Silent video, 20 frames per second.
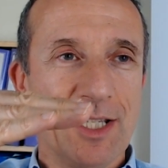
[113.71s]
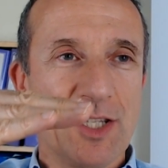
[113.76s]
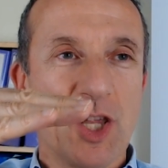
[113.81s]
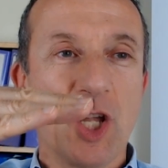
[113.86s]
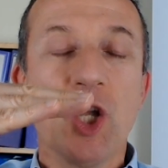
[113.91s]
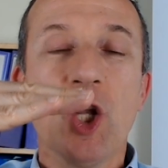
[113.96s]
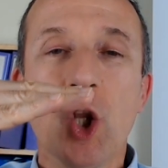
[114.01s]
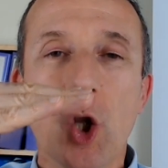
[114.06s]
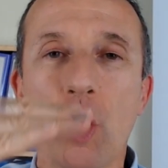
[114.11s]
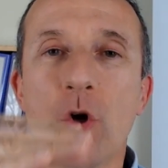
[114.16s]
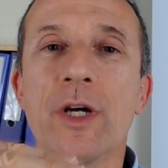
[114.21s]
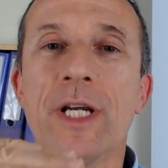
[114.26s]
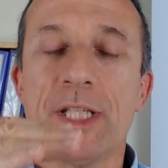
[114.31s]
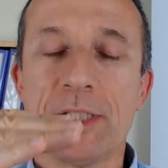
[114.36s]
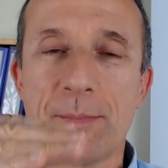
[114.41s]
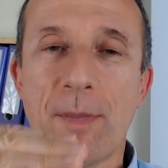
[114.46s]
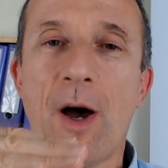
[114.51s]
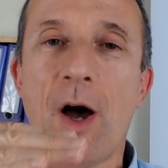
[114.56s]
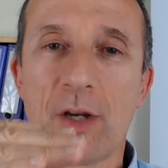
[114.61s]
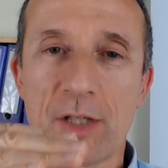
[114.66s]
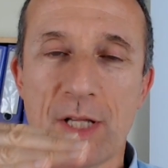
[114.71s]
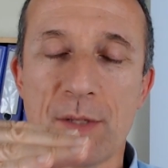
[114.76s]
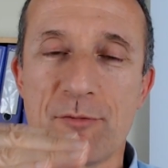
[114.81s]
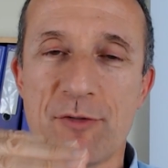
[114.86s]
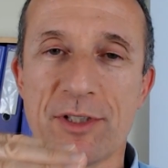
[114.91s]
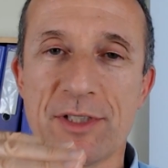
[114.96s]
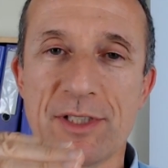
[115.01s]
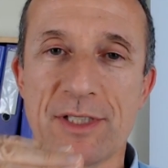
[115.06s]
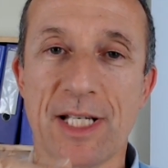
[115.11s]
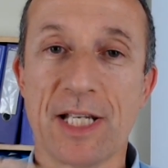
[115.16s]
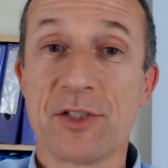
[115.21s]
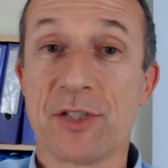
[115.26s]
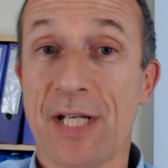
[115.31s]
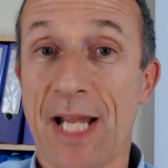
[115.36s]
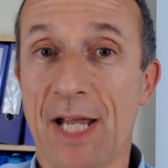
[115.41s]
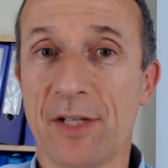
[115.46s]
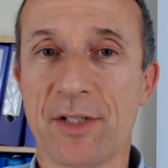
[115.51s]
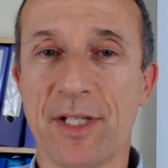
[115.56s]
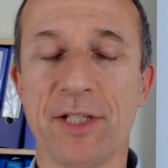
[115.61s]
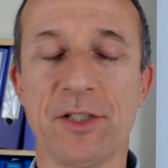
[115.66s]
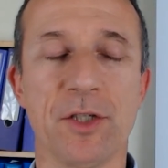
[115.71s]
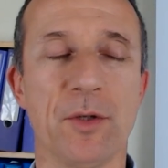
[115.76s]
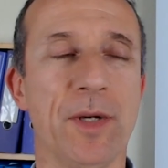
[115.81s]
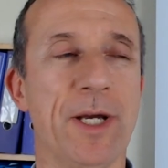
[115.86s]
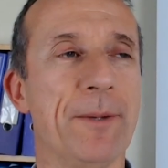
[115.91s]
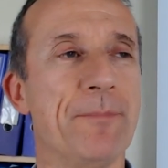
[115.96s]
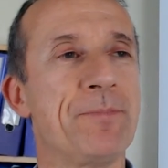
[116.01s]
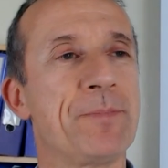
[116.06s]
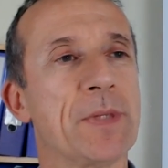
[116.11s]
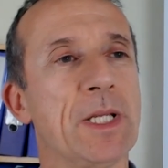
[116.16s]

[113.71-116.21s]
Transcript: the longest part of the presentation? How do they do it?